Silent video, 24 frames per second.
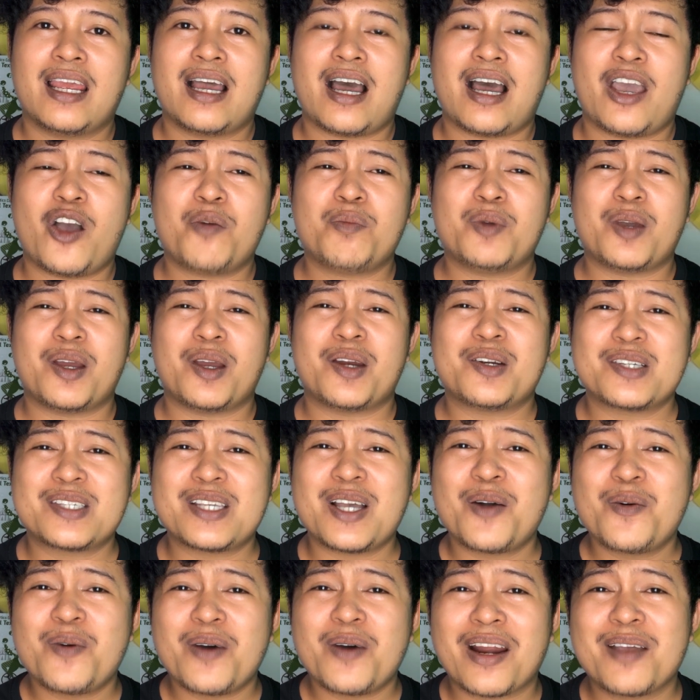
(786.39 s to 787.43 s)
I hope you
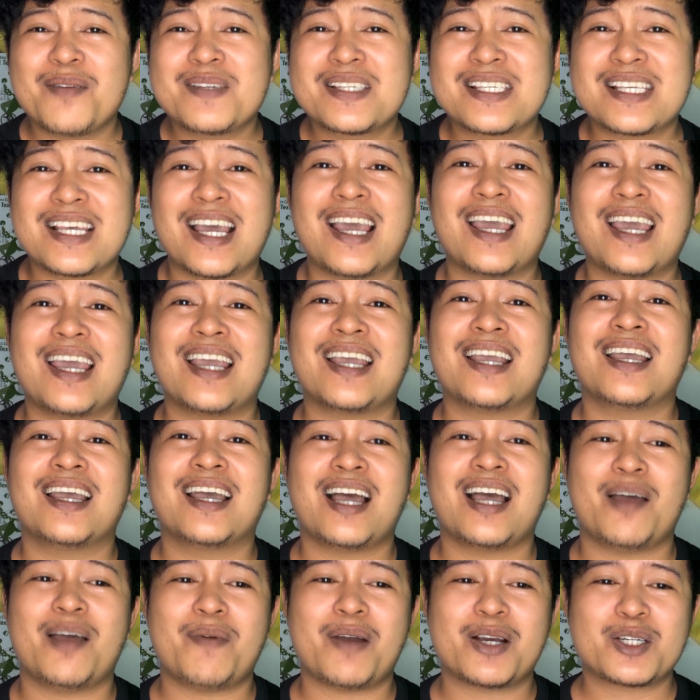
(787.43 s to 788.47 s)
understand what I'm saying.
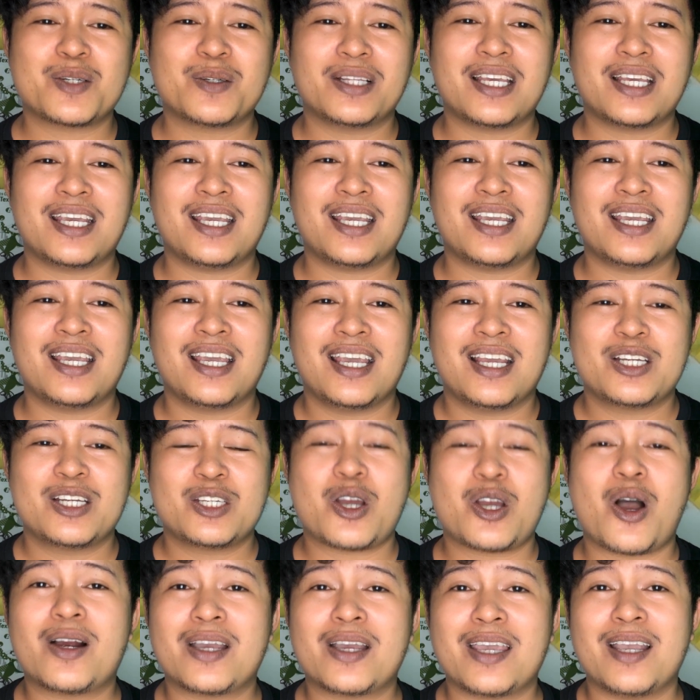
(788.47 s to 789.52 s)
I'm actually
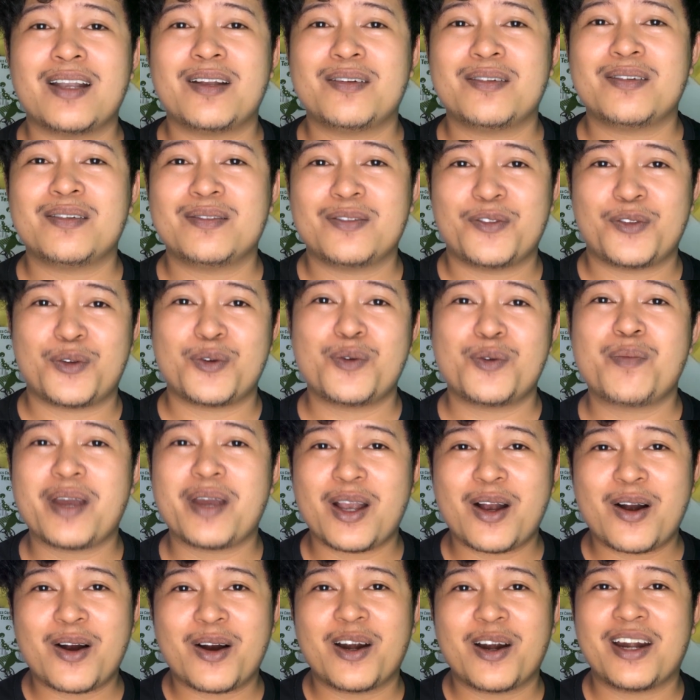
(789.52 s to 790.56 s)
talking through my
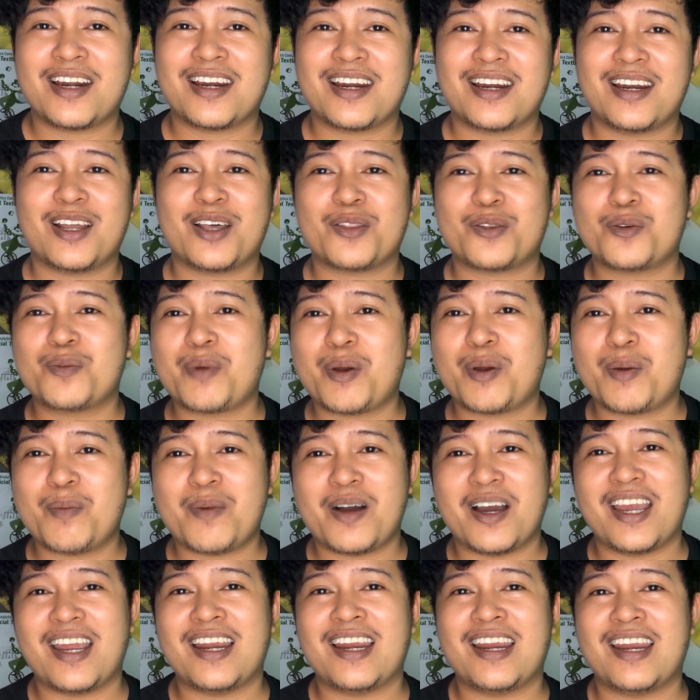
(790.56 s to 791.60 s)
heart, not through my
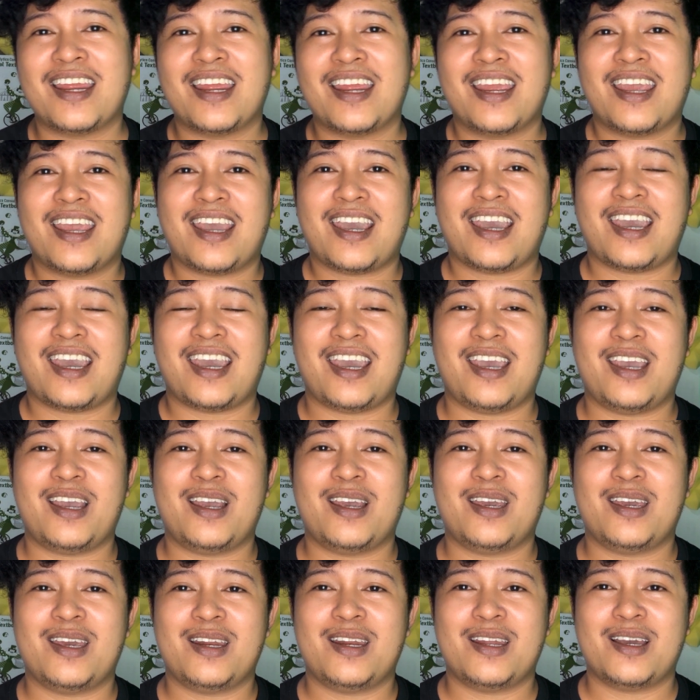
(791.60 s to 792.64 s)
mind.
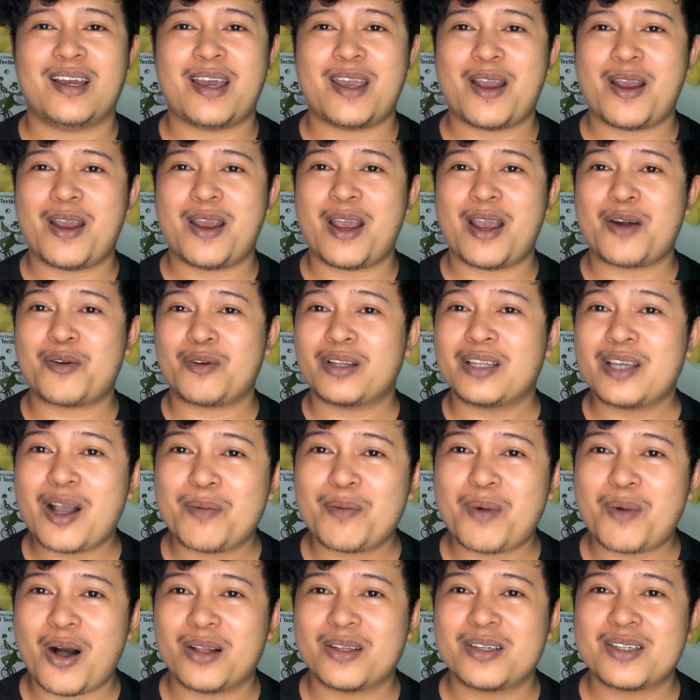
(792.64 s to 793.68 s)
And I really
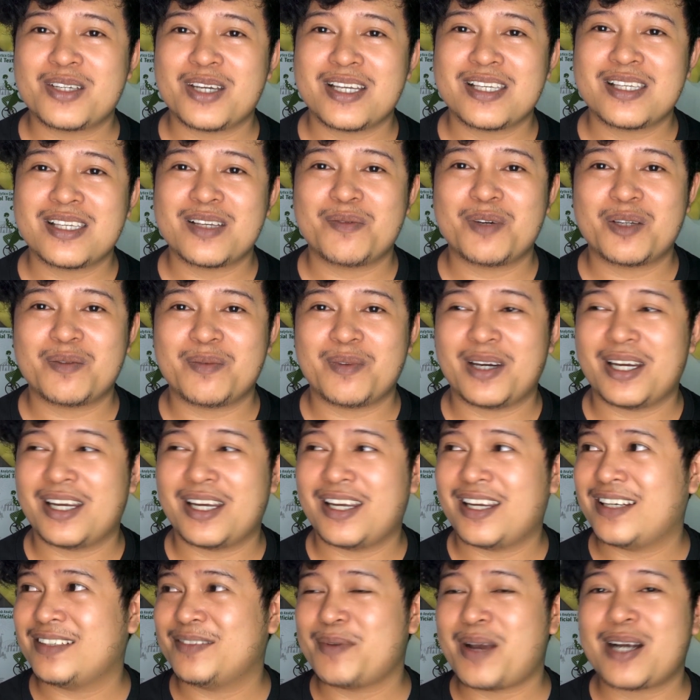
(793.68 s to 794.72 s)
apologize about
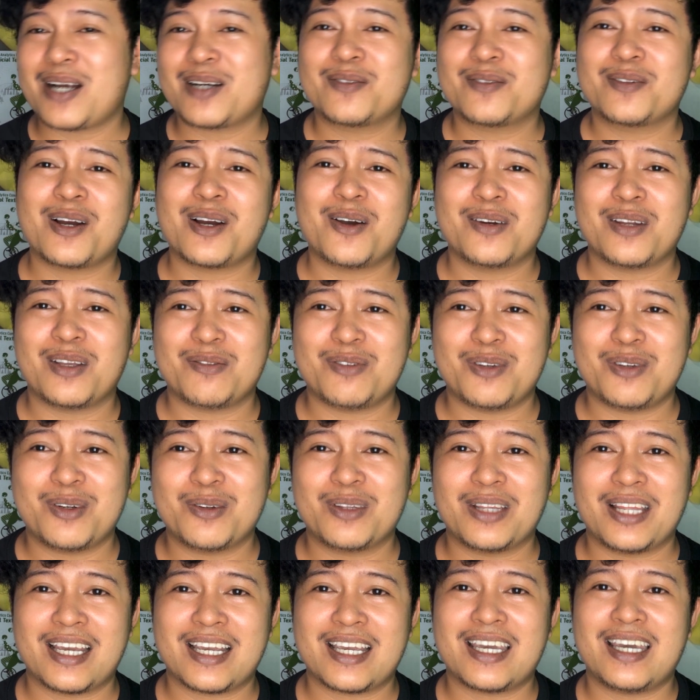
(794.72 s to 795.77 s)
my background if you
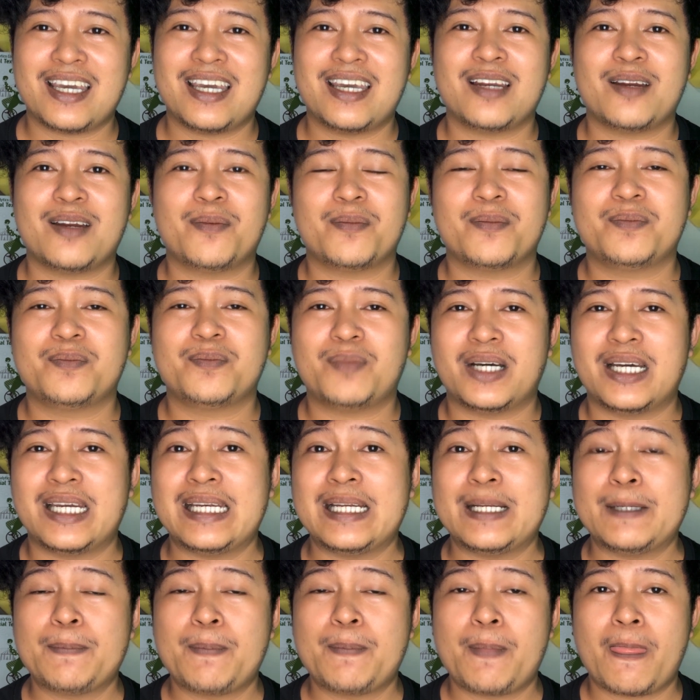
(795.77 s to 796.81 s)
don't like it.
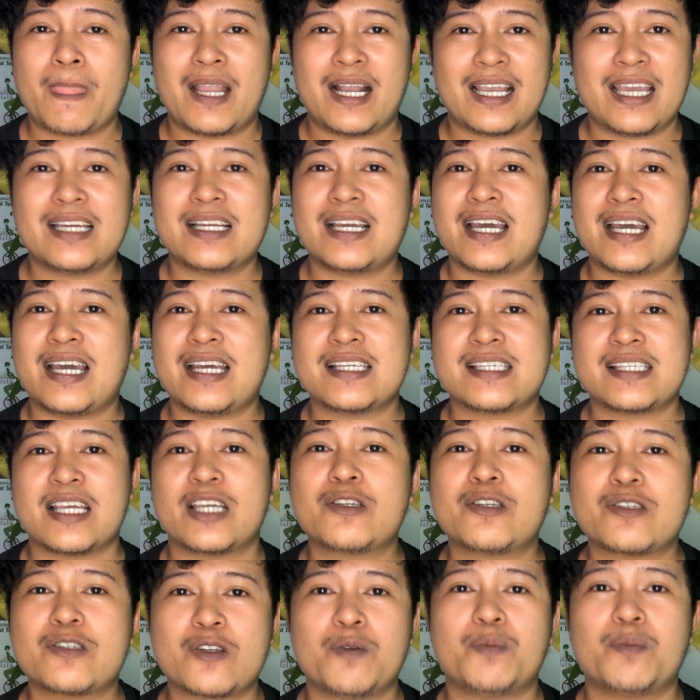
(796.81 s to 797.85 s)
But again, guys,
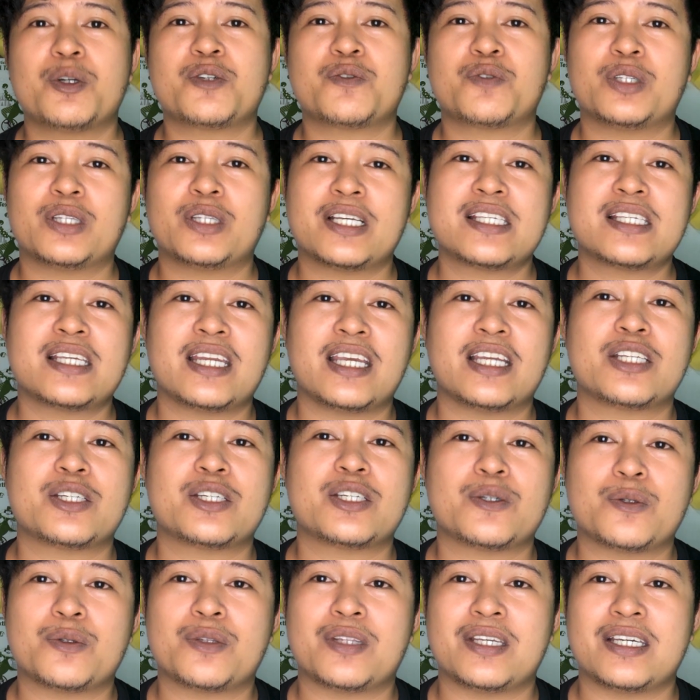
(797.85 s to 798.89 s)
thank you so much for listening
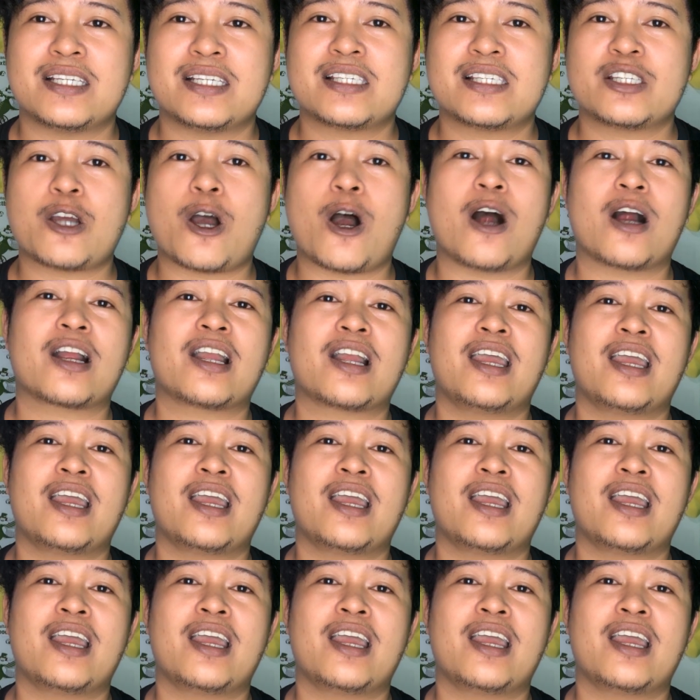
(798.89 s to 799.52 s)
to this talk.